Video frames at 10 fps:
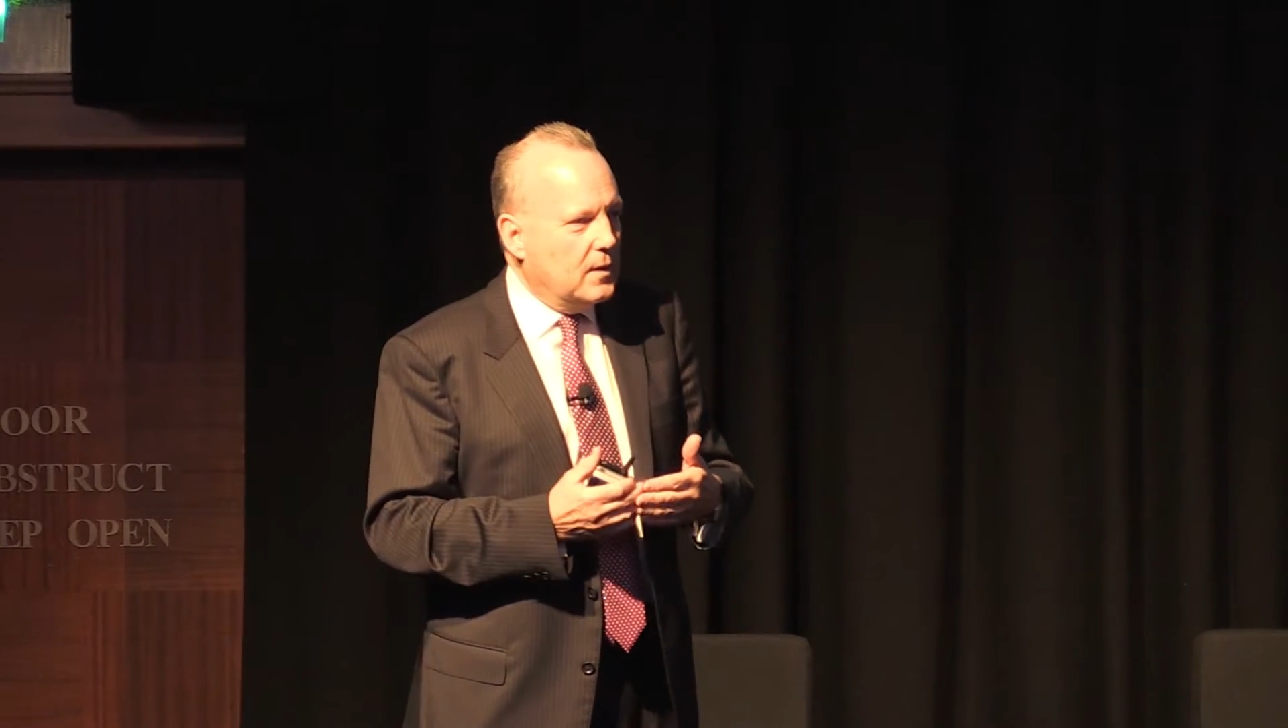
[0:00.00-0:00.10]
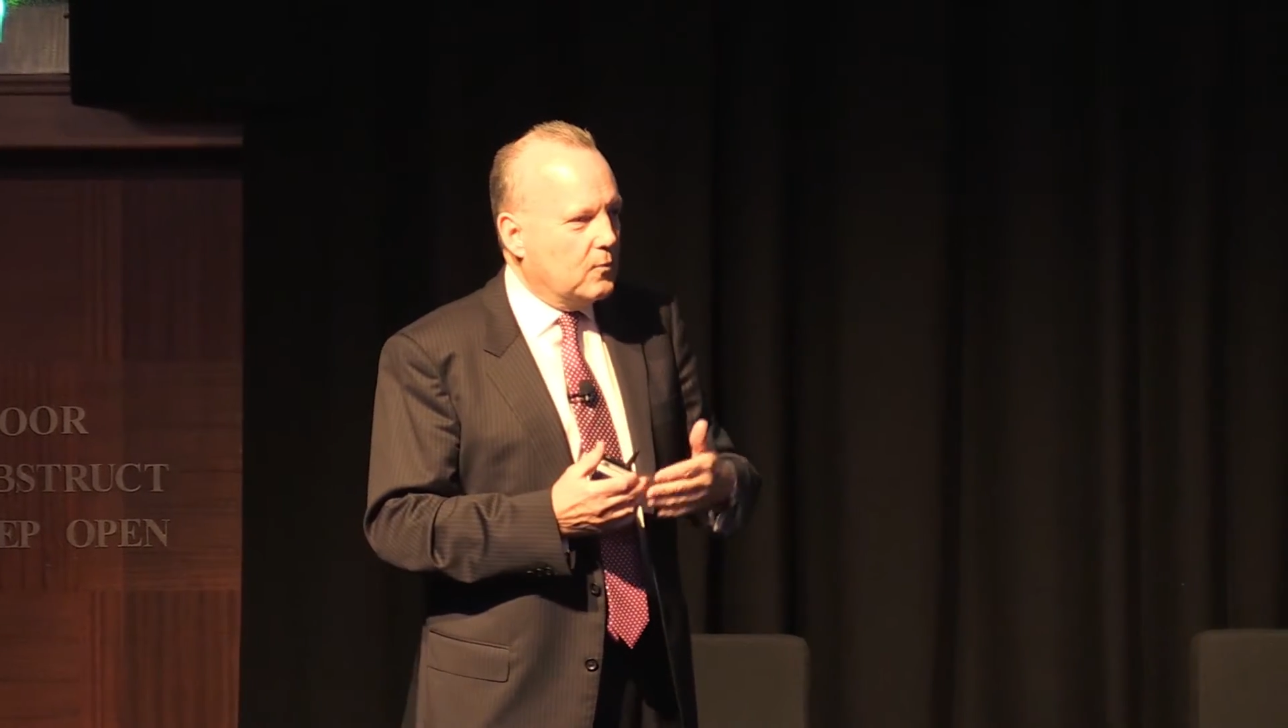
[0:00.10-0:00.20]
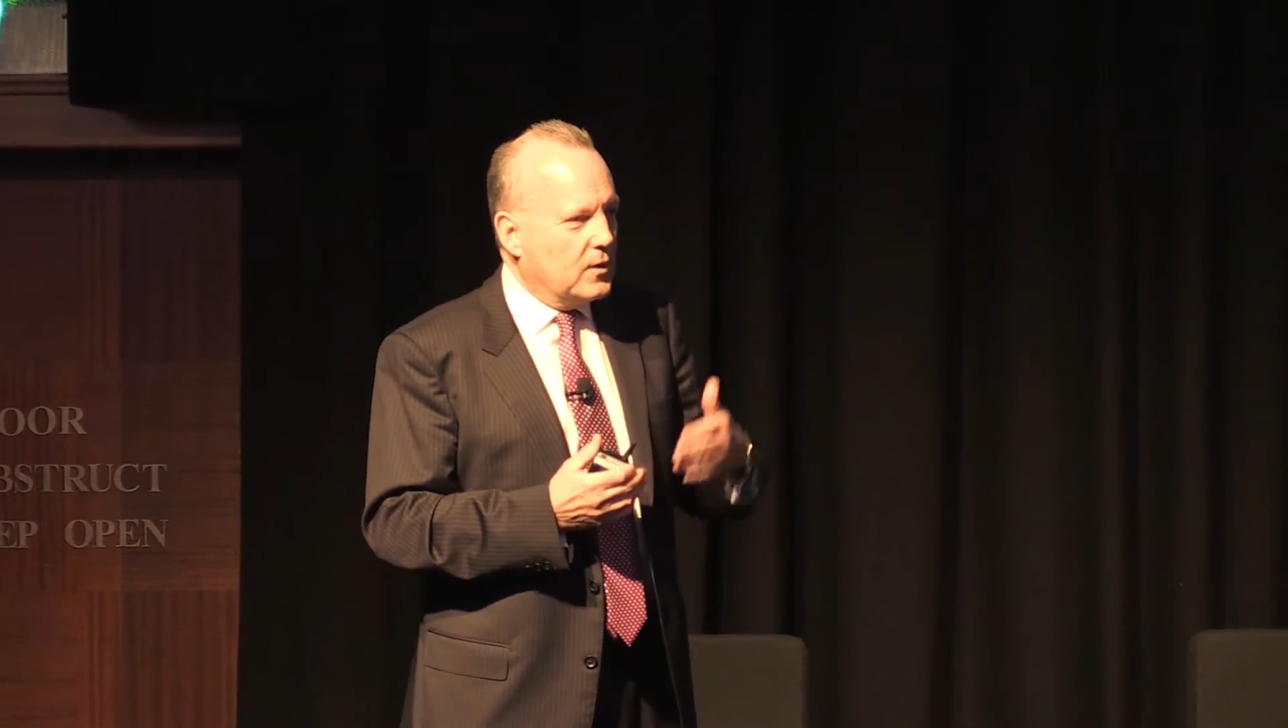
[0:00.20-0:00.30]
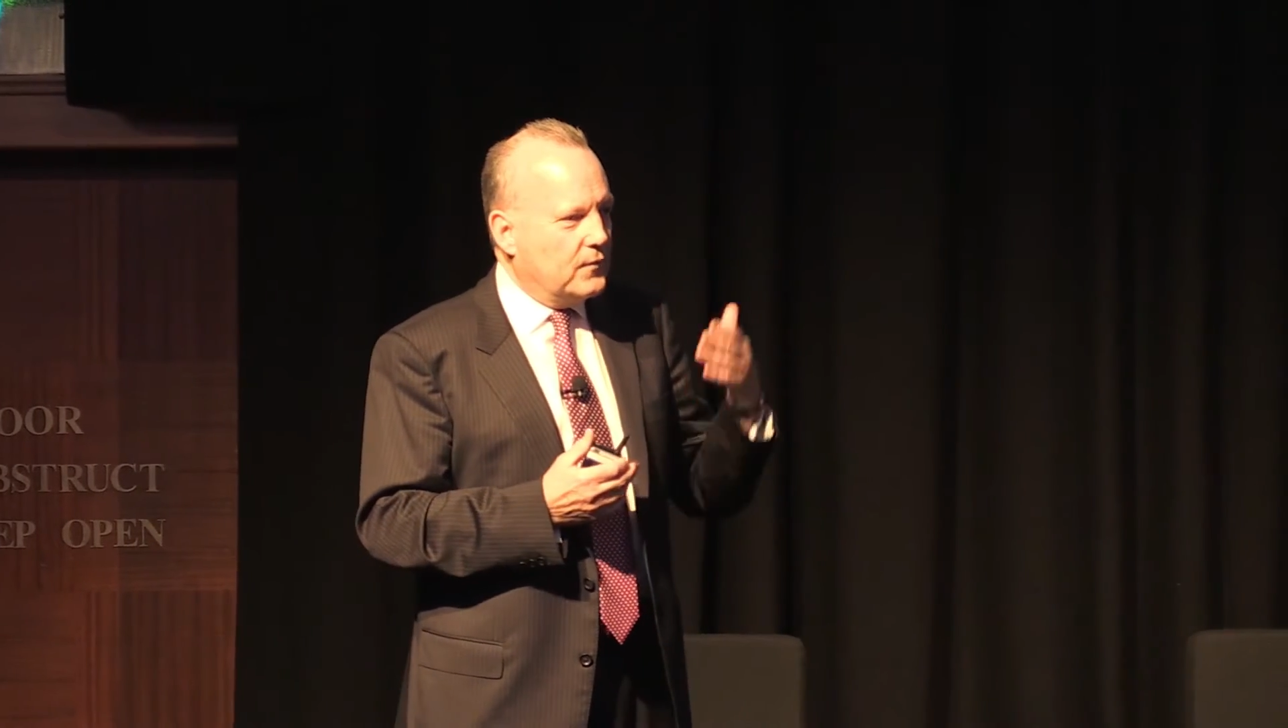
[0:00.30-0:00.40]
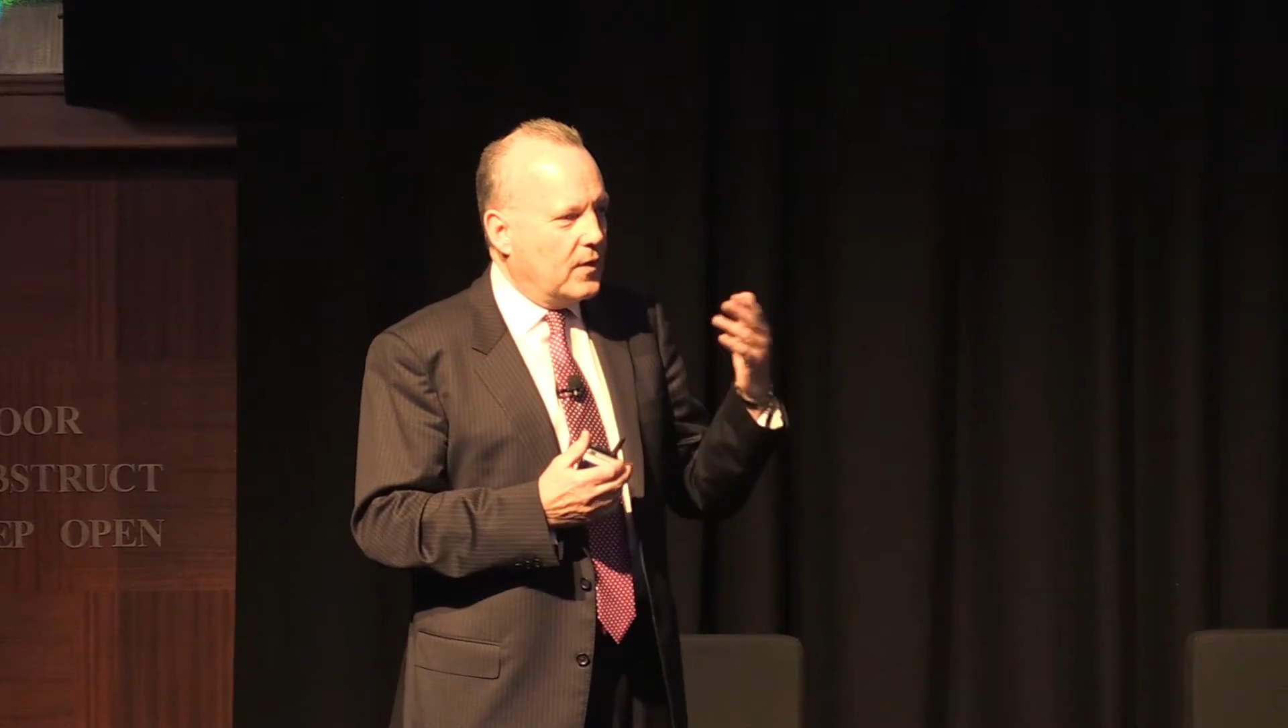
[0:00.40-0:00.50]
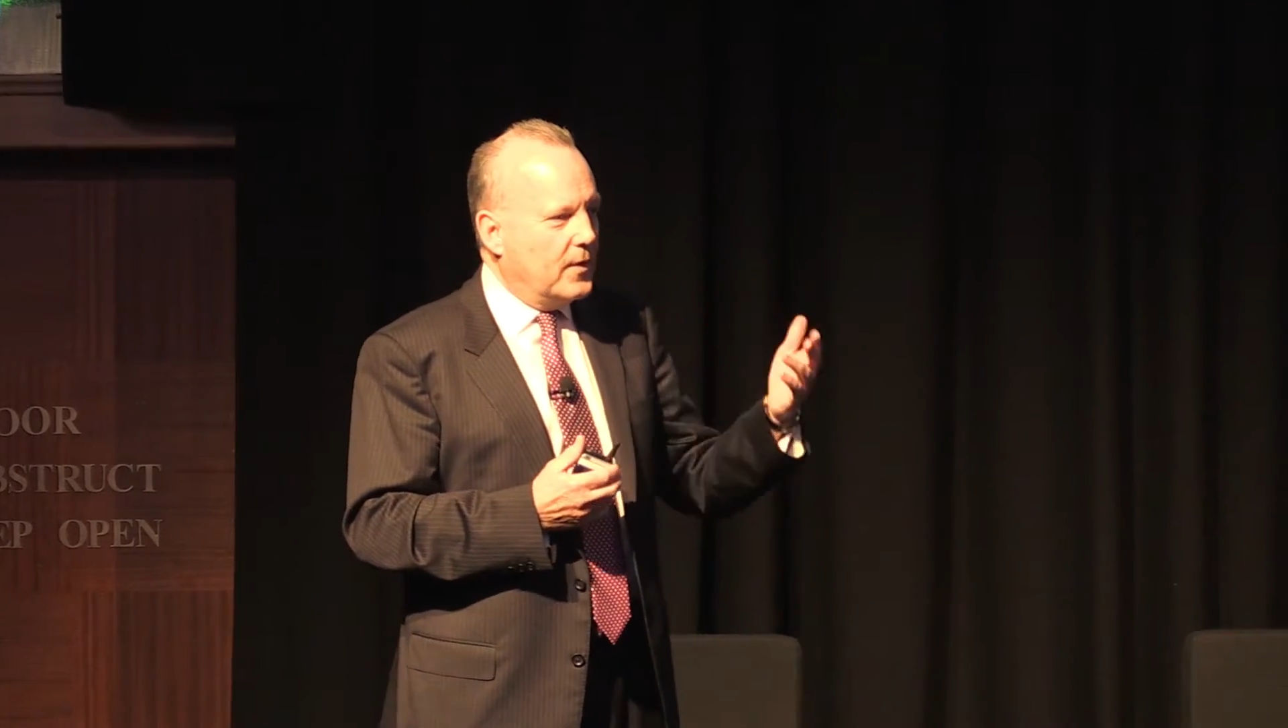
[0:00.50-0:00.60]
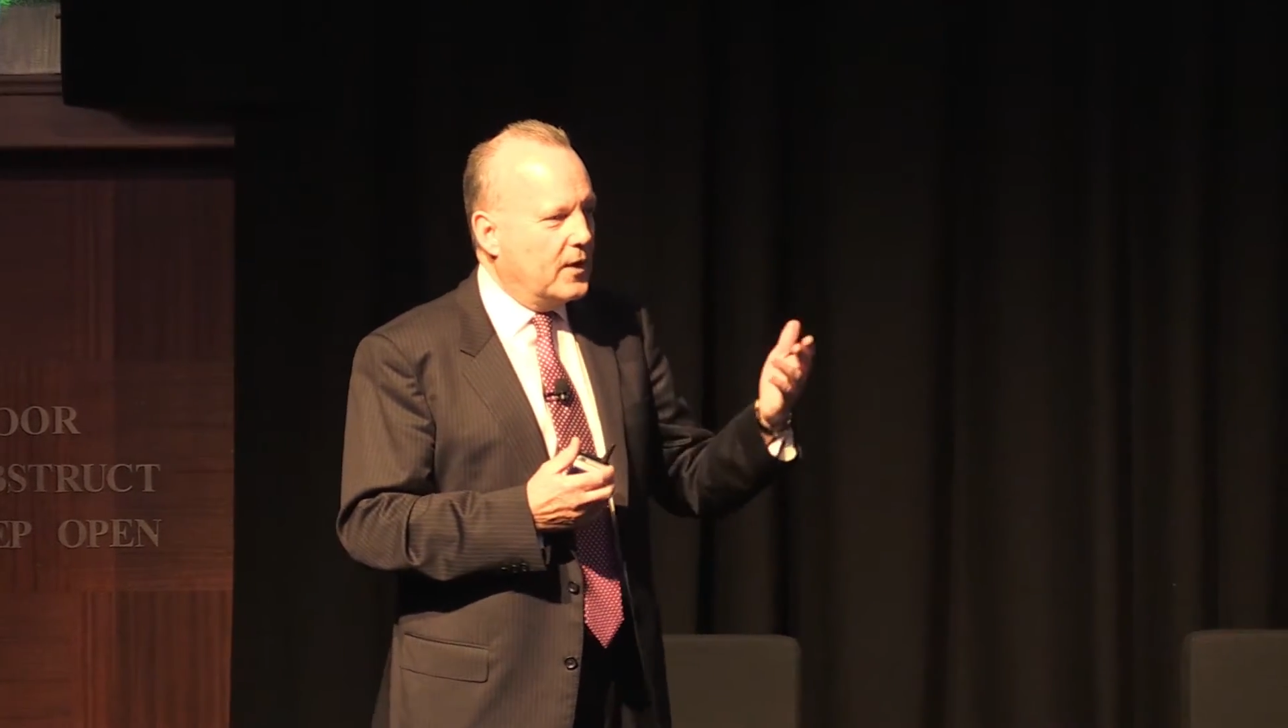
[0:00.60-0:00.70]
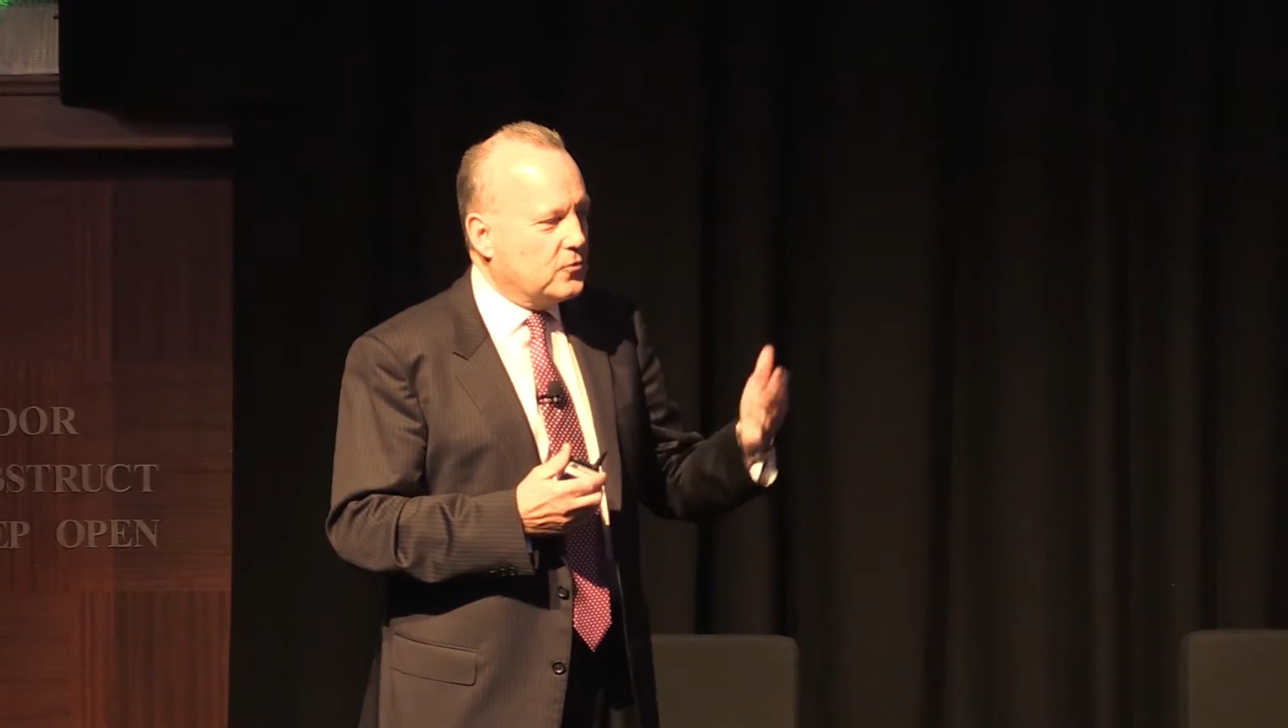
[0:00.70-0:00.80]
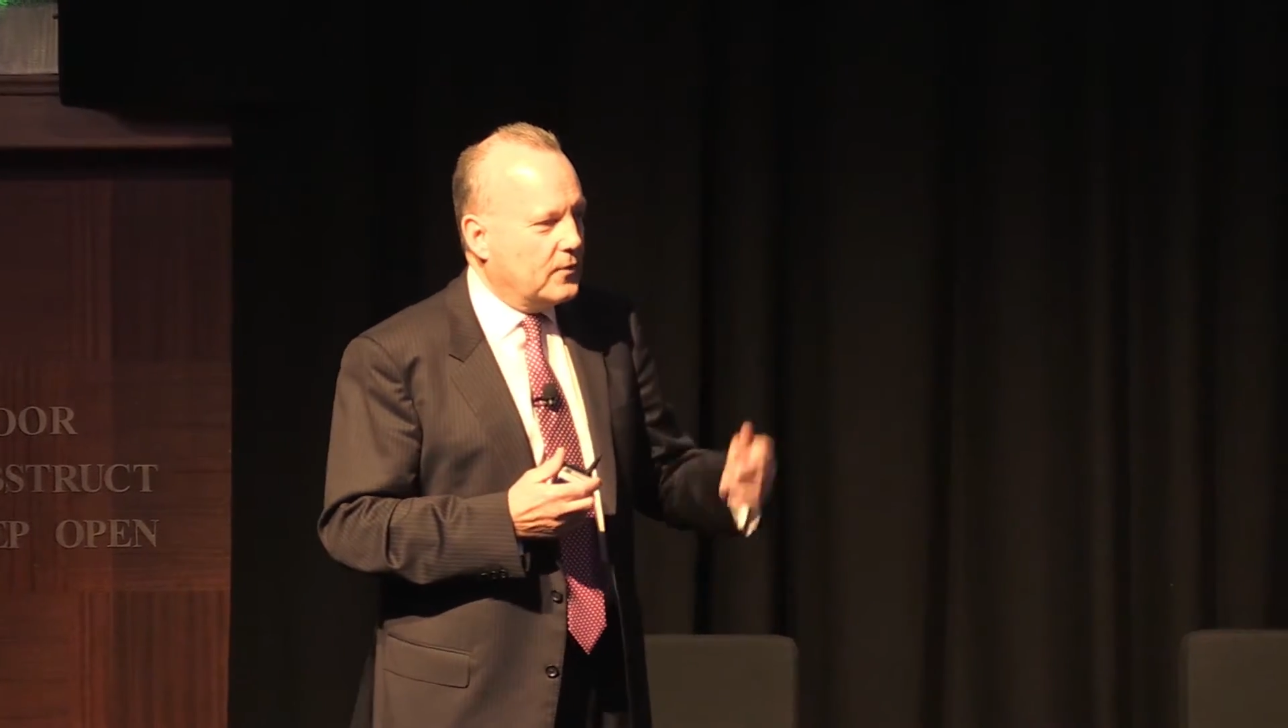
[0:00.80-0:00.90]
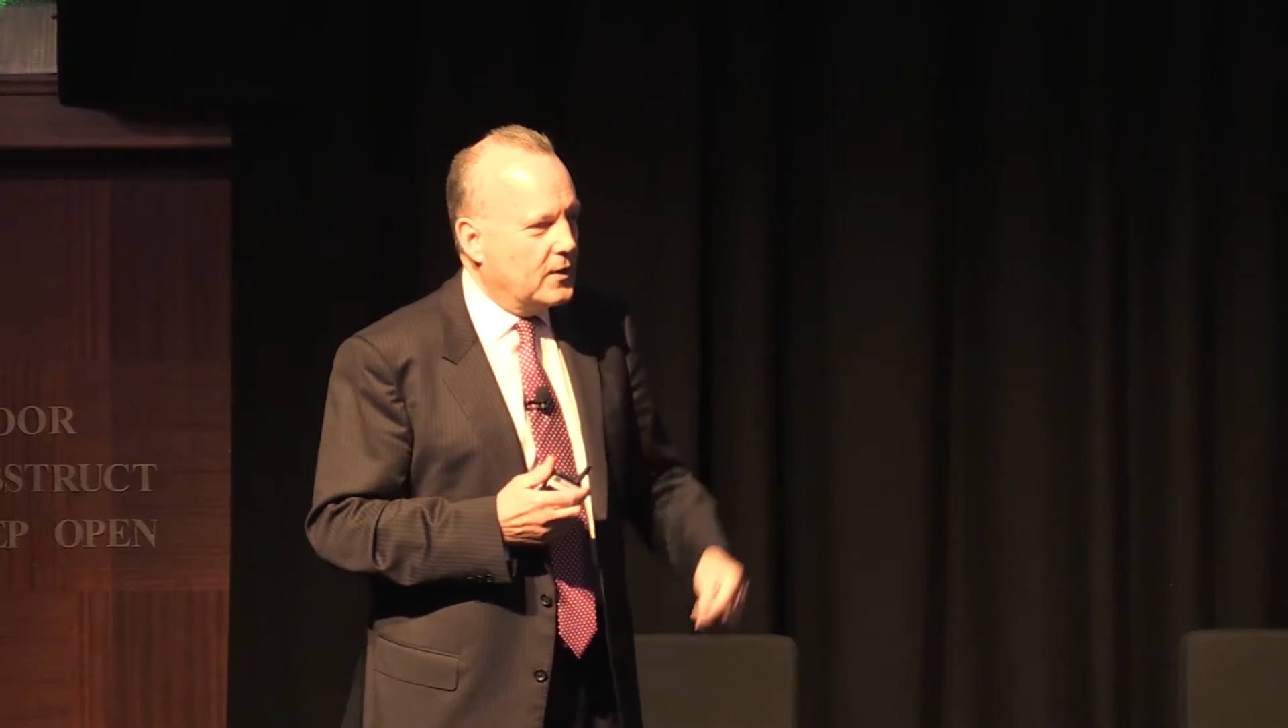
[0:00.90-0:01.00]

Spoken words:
One of our major